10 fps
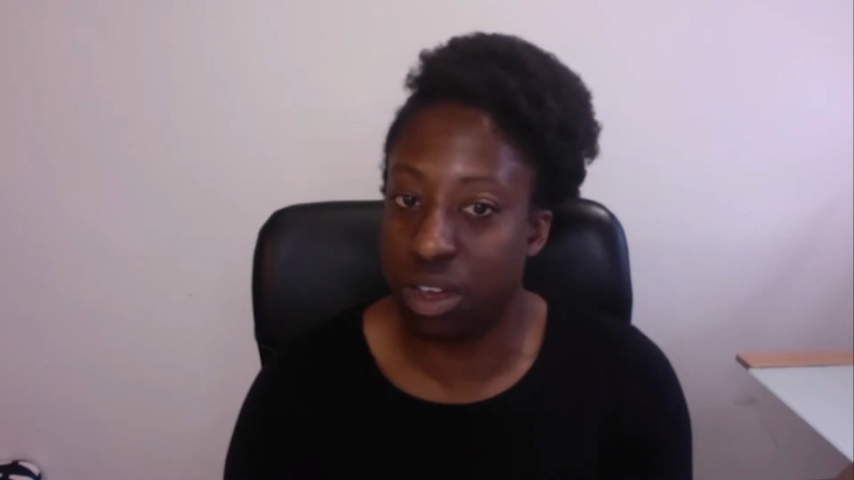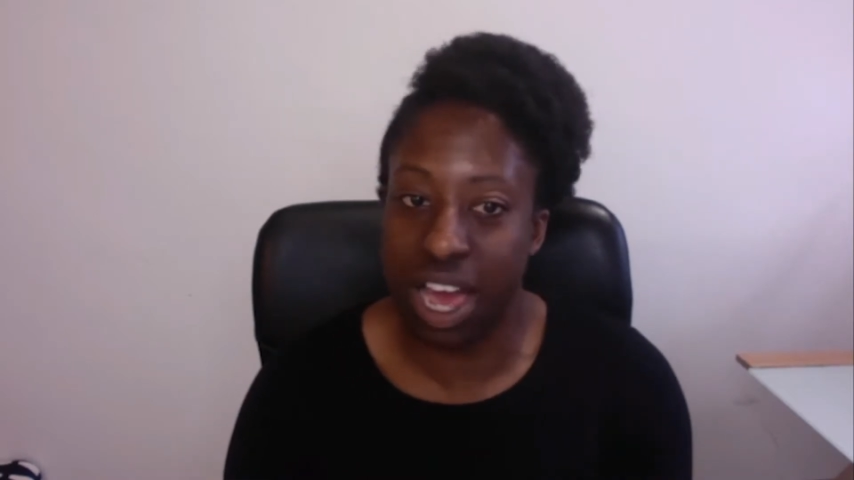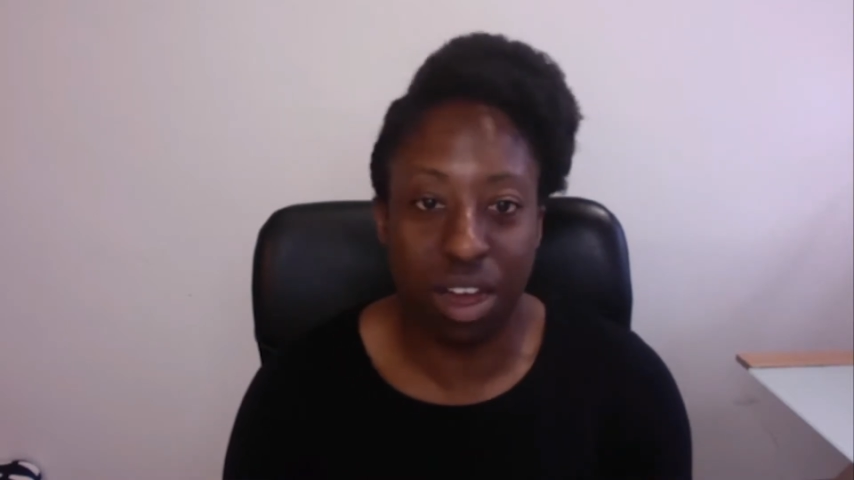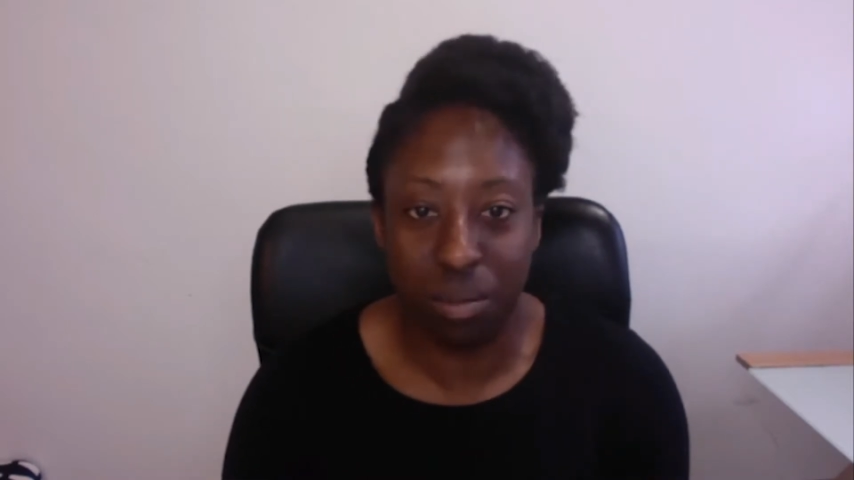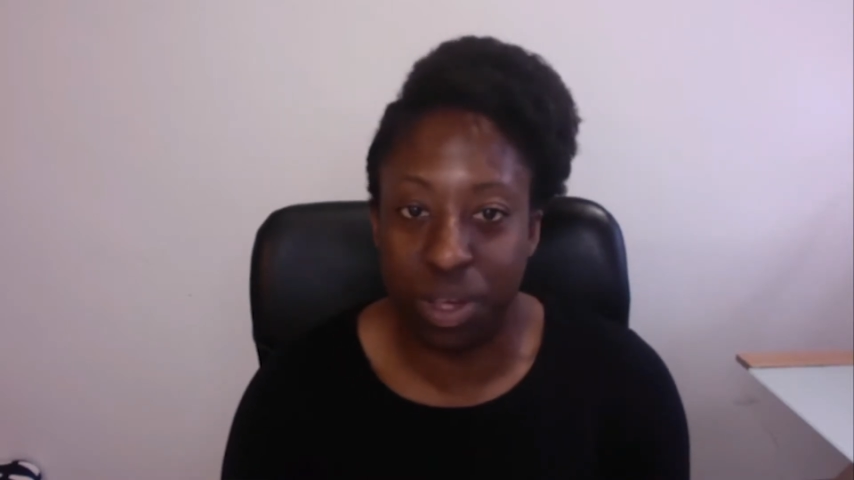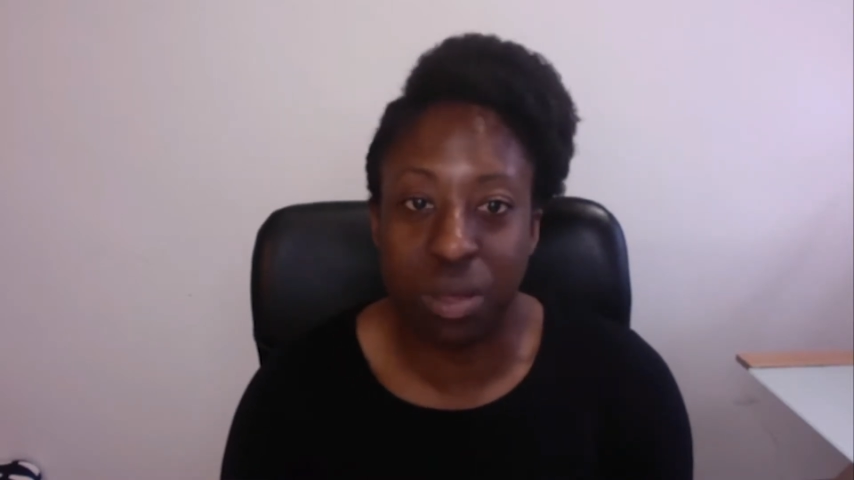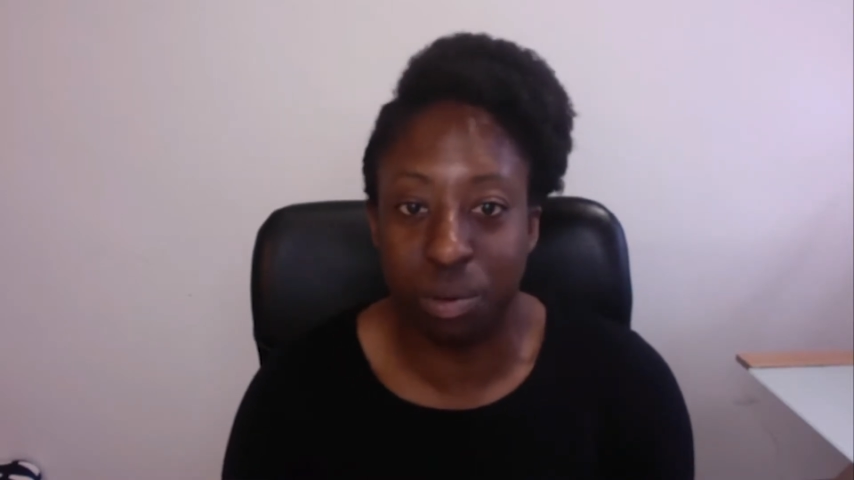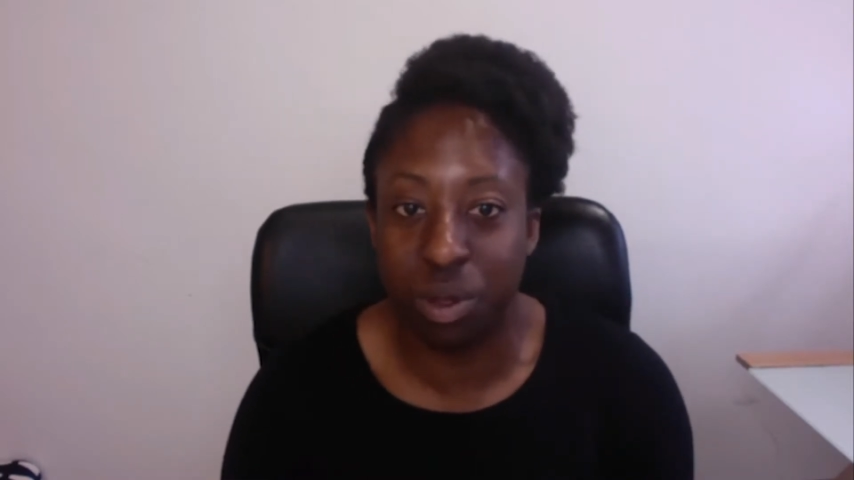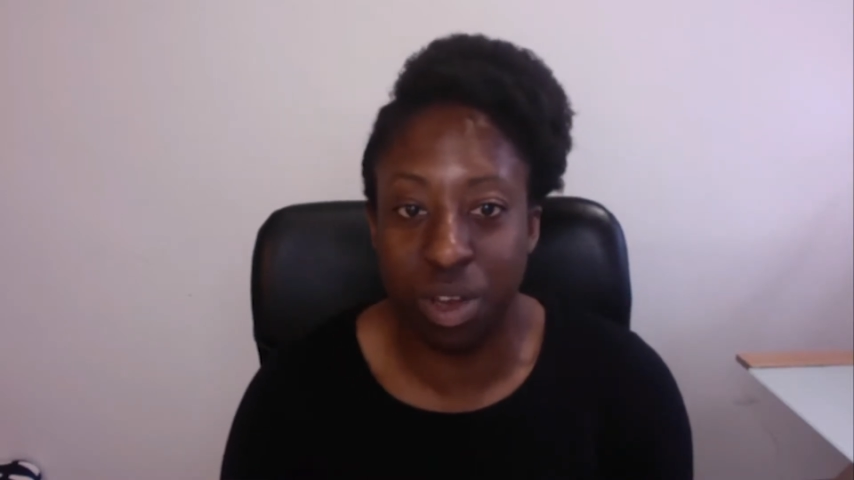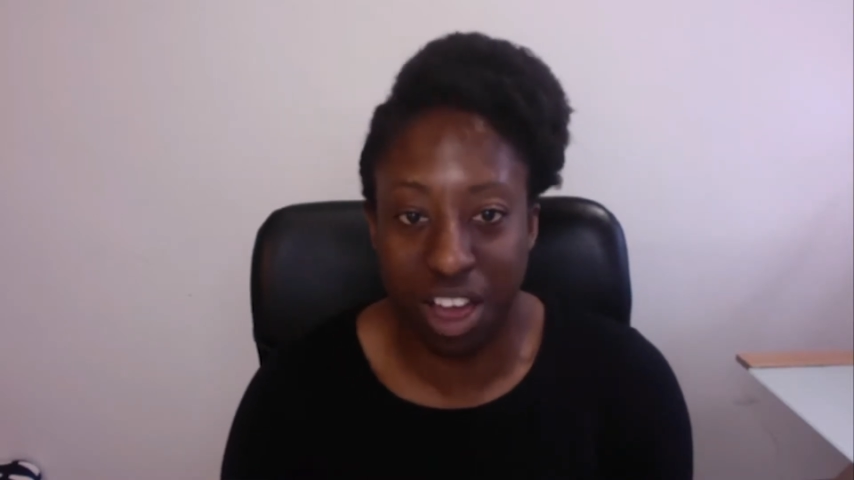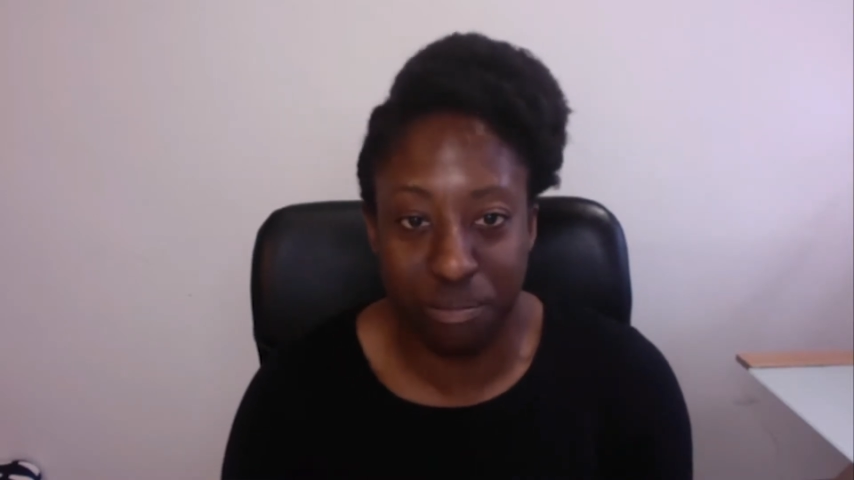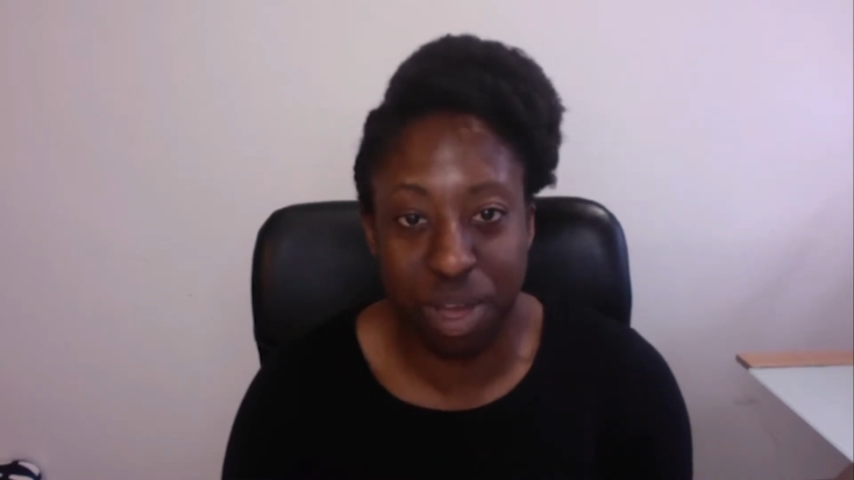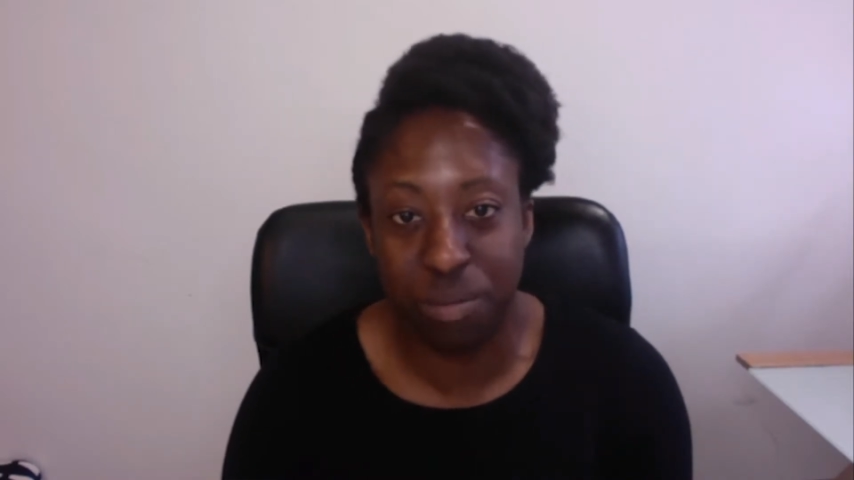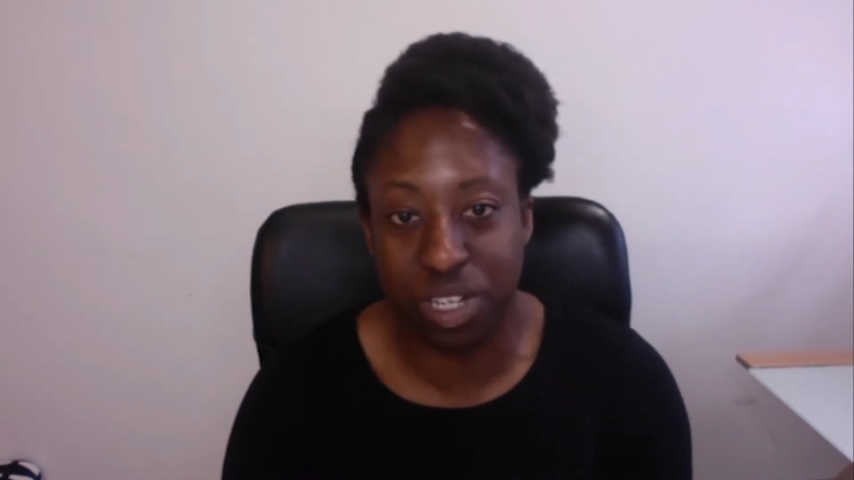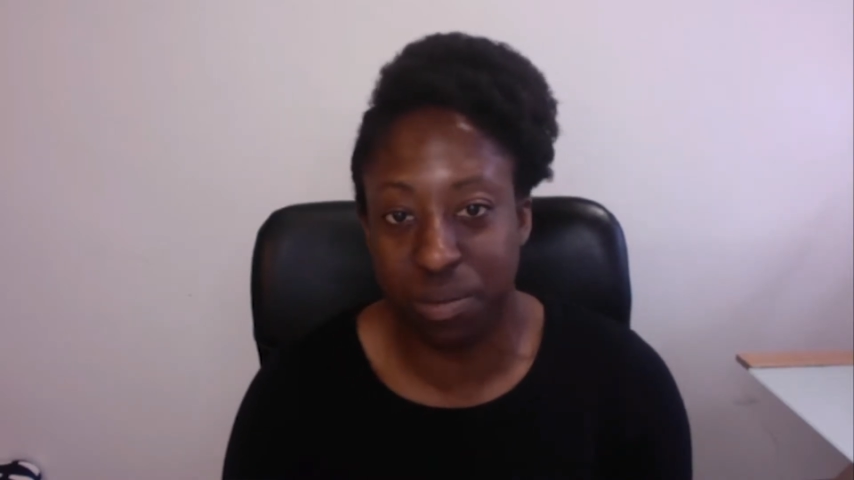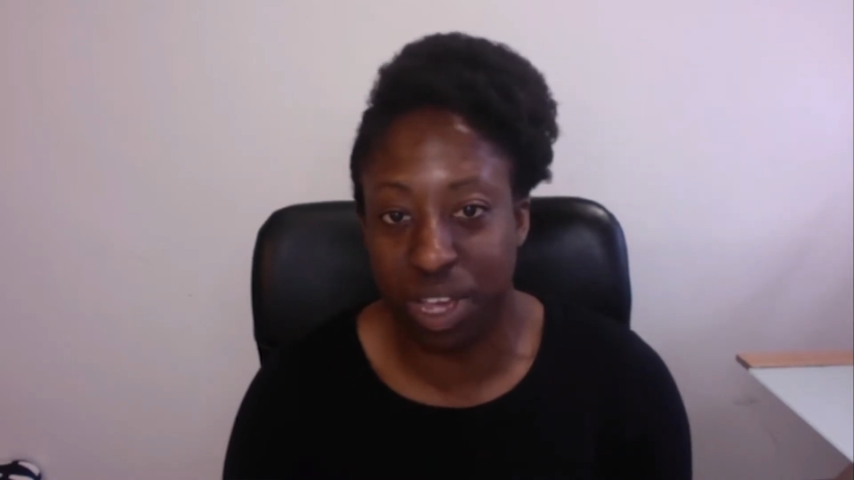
How can people who have membership